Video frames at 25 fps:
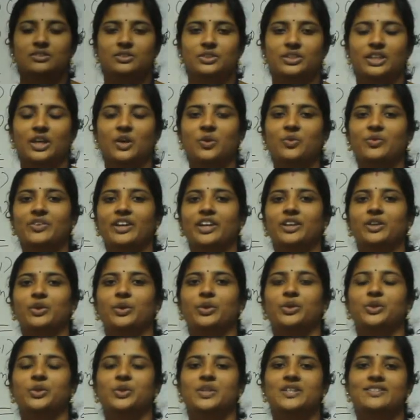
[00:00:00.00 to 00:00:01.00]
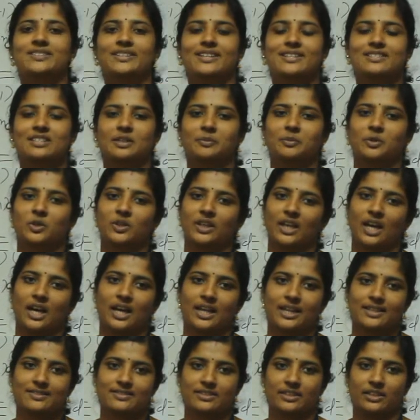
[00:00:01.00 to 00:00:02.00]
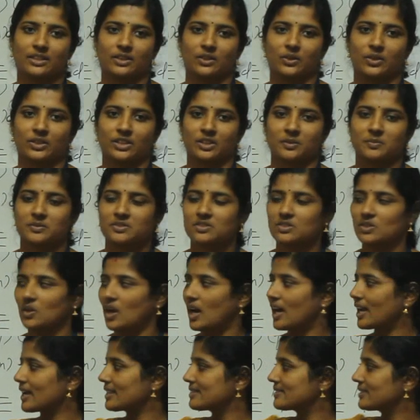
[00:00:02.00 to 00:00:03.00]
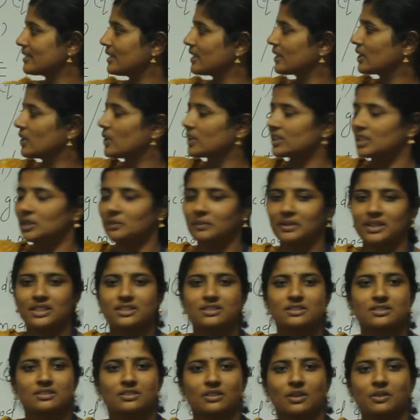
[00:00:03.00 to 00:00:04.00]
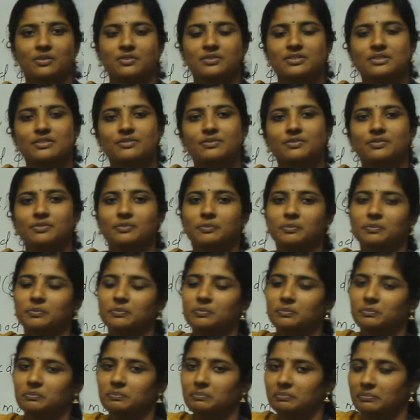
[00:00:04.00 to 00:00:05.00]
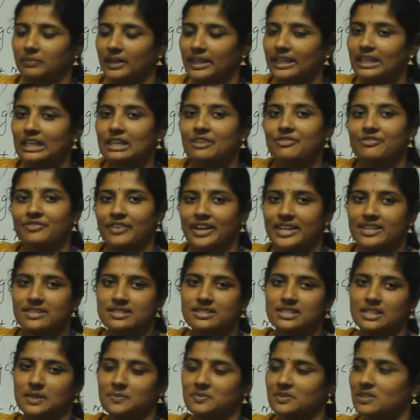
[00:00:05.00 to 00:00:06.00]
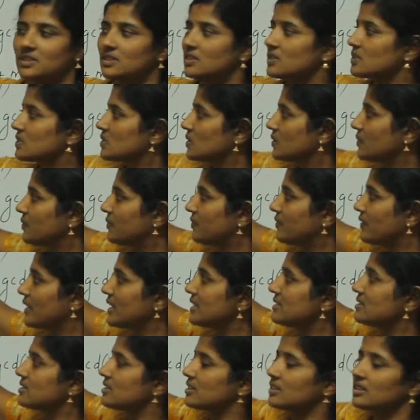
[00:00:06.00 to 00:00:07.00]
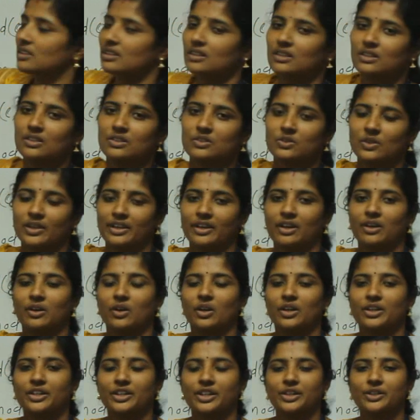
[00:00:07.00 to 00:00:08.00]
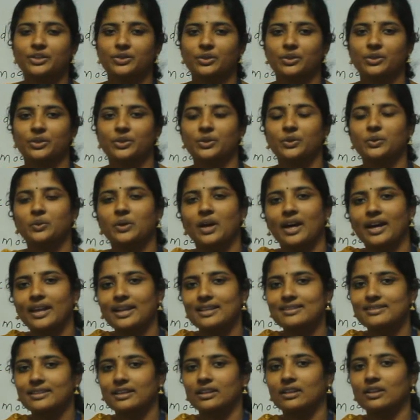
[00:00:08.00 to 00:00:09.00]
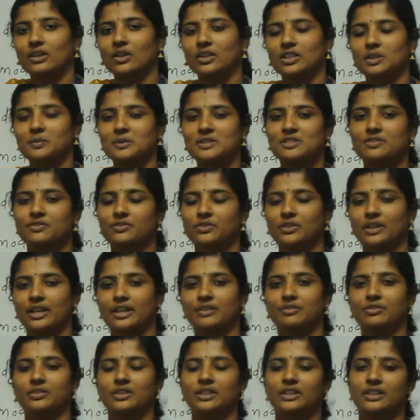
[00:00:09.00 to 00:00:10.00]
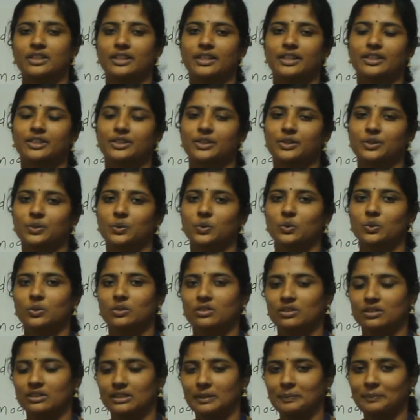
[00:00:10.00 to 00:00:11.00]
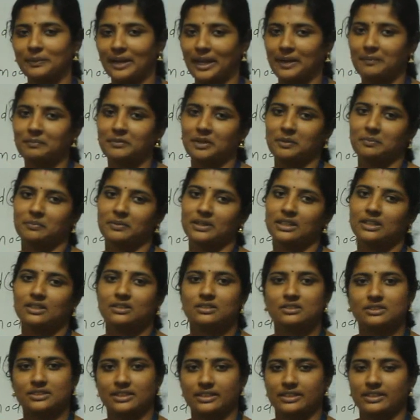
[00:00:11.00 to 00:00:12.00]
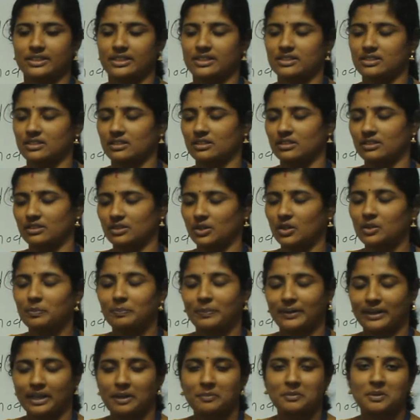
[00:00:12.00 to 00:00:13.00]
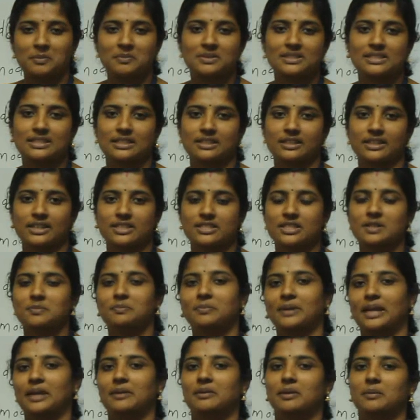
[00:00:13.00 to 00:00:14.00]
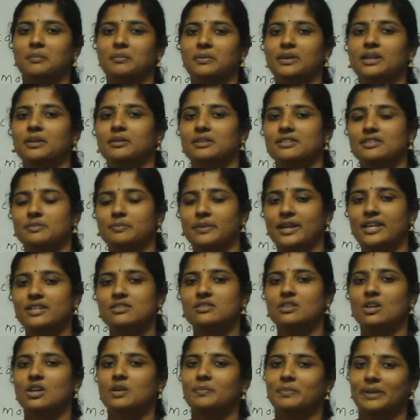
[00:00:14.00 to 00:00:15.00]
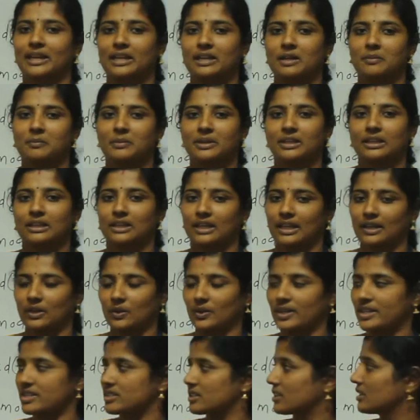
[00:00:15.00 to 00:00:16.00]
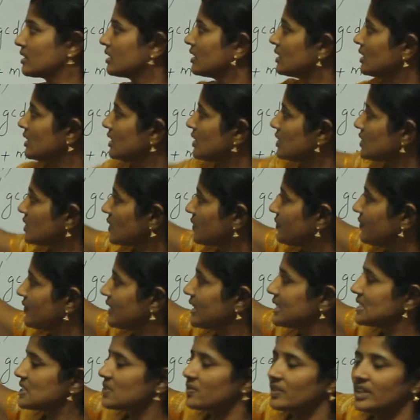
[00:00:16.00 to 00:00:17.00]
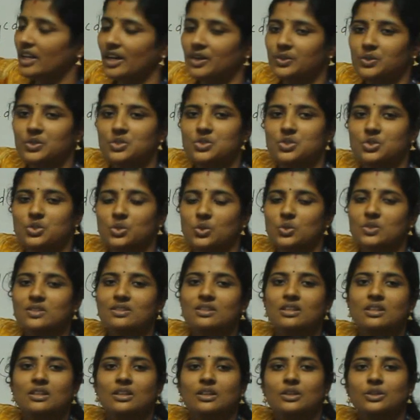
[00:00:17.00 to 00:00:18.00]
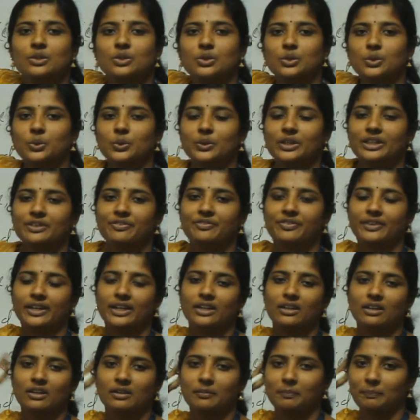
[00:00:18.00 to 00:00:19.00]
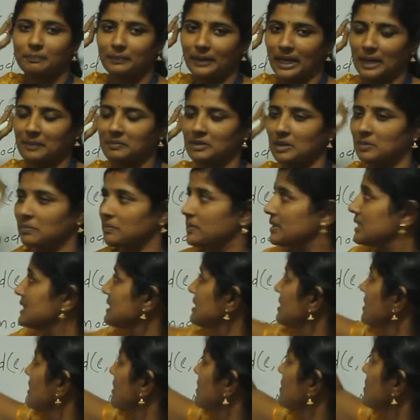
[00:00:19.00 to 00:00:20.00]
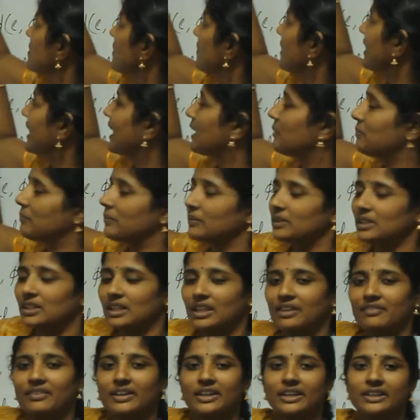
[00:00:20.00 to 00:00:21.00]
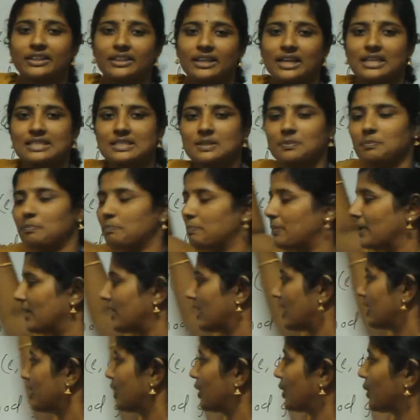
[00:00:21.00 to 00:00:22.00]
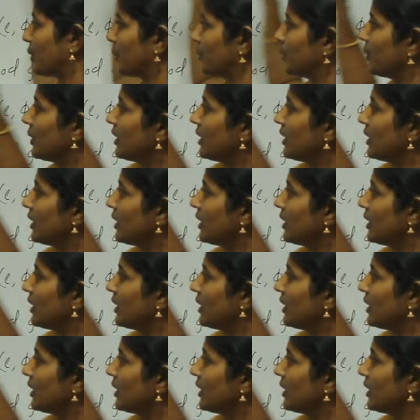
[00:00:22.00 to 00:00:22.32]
So now we are going to discuss about RSA algorithm. So RSA algorithm consists of mainly 5 steps. So first, I have already told you RSA algorithm is full and fully related to the prime number generation. Not prime number generation, prime number is based on prime number calculation. So first we have to choose 2 different prime numbers. So we can given it as P and Q.